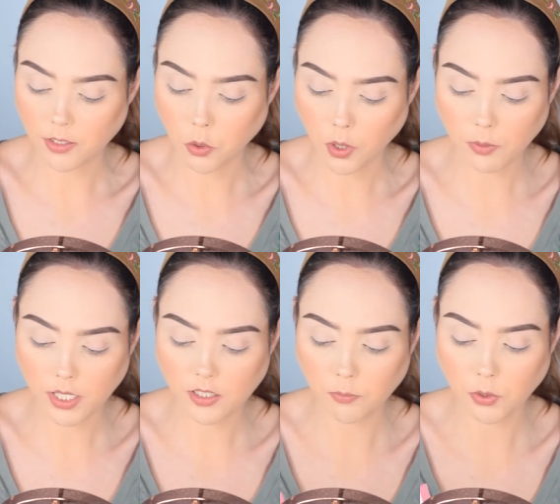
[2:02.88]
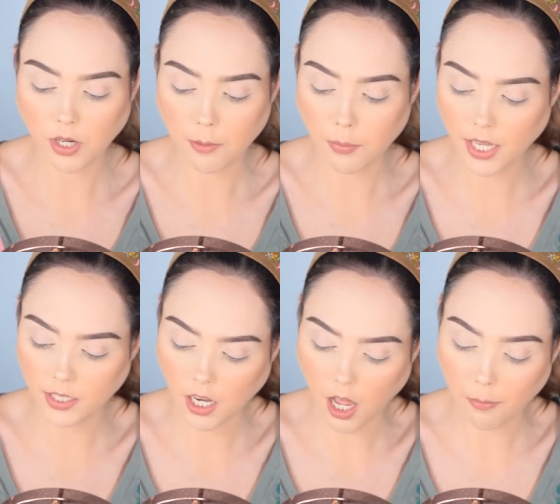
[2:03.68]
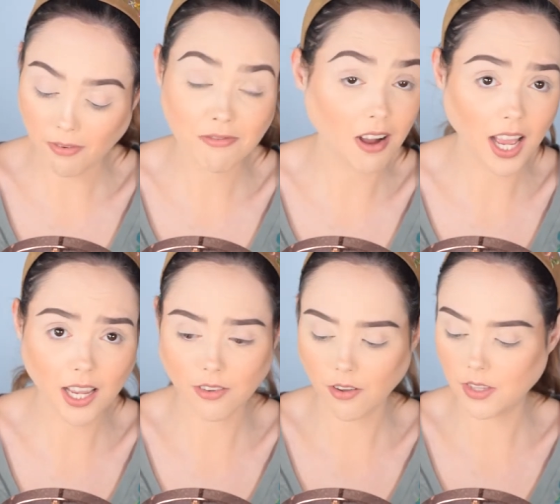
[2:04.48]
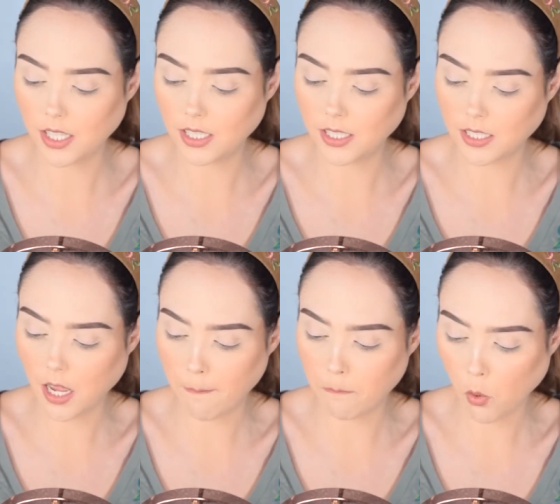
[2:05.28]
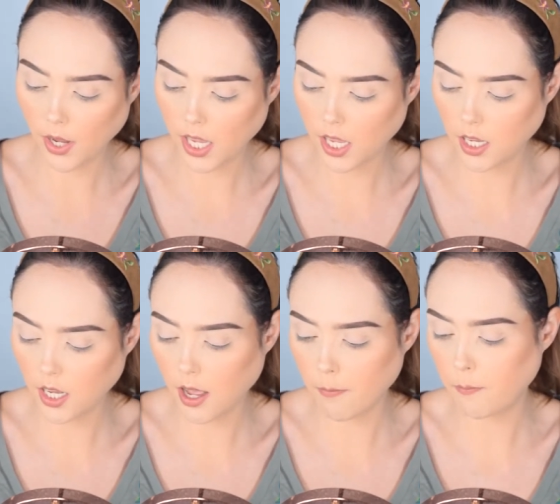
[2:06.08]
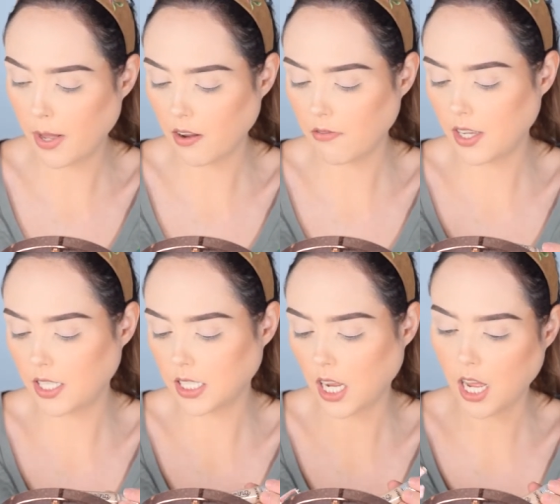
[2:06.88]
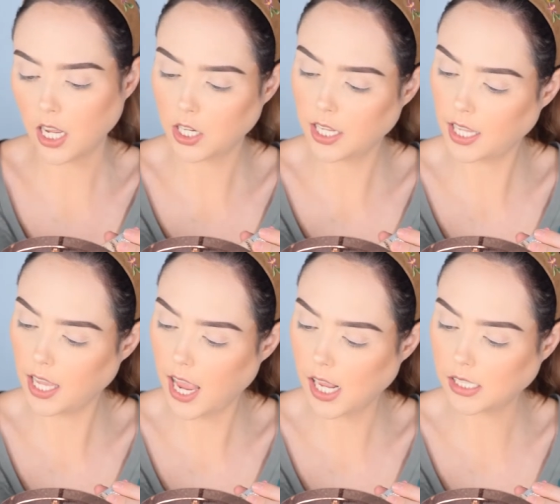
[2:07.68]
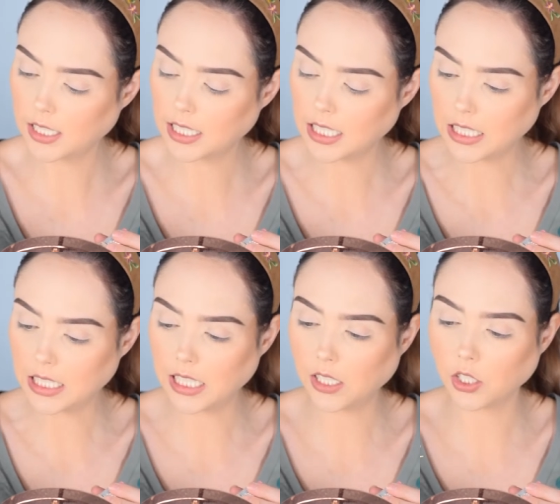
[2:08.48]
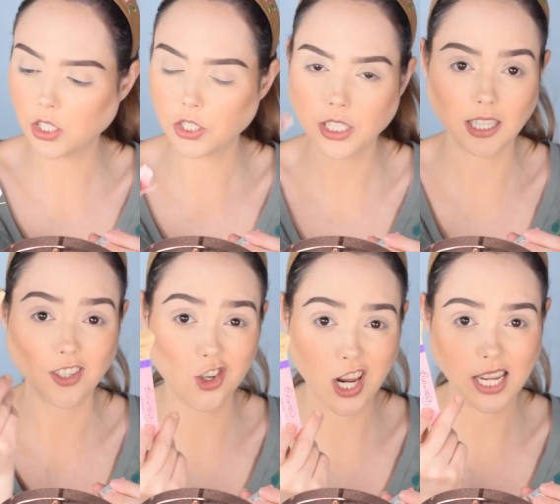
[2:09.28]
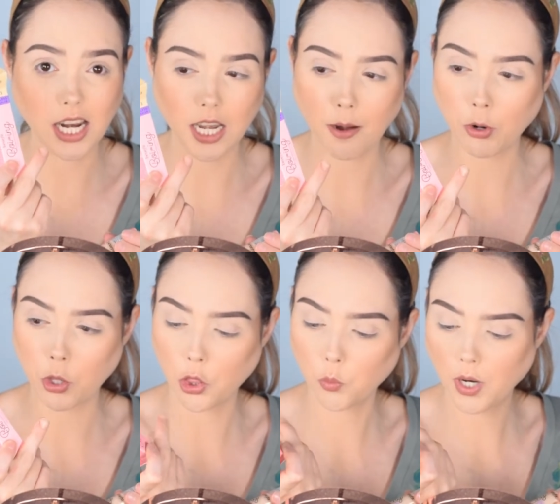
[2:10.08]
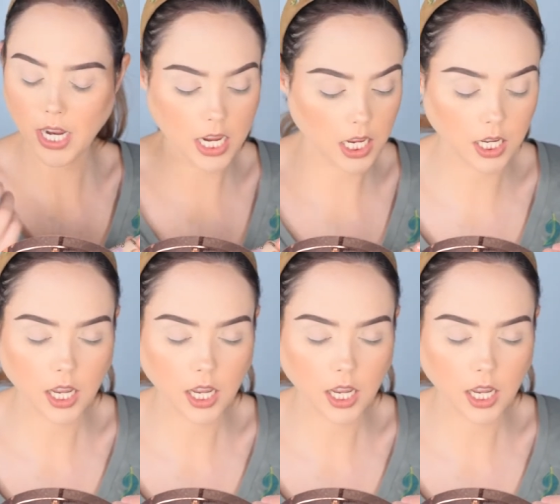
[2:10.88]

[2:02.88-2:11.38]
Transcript: of 21 Days of Beauty, I picked up five of these Boi-ing Benefit uh, Cakeless Concealers in the shade number three.